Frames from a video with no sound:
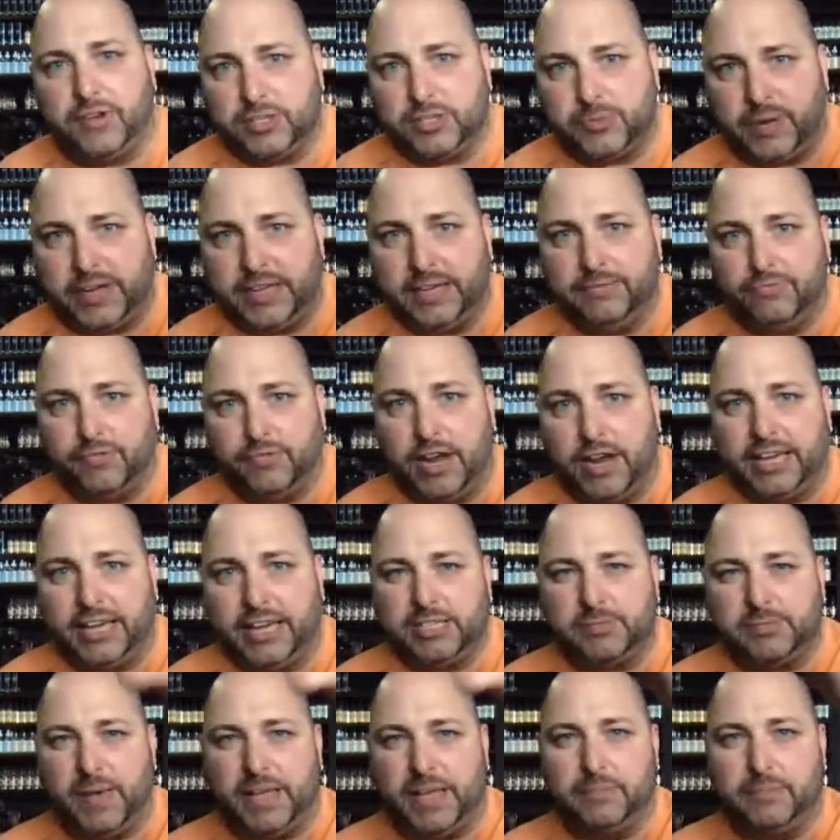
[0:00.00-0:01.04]
That's why Ryan
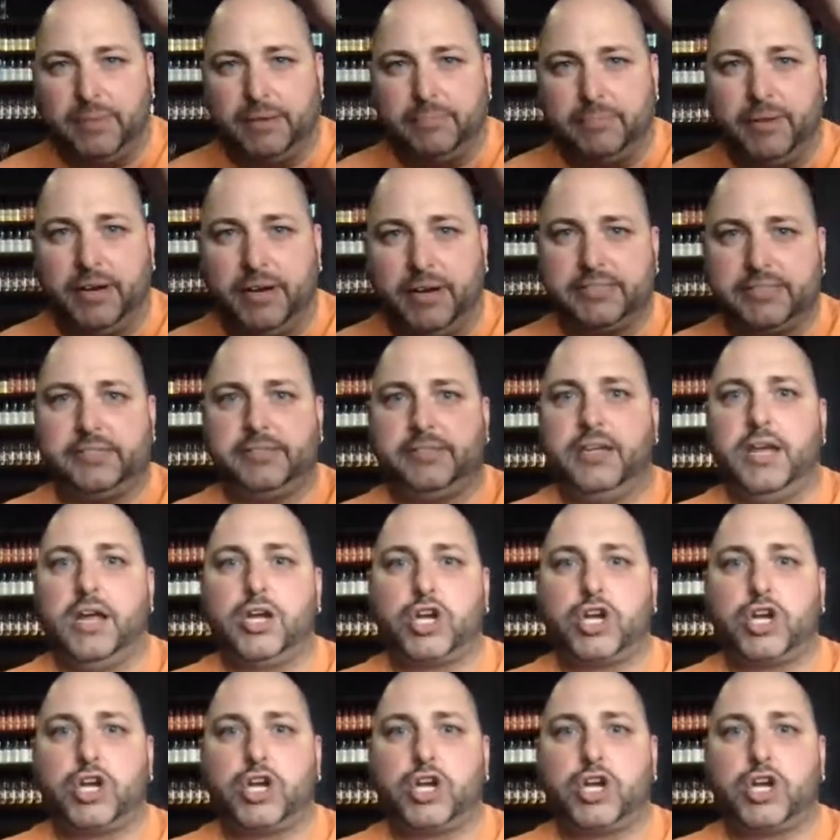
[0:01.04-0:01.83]
gets paid the big bucks.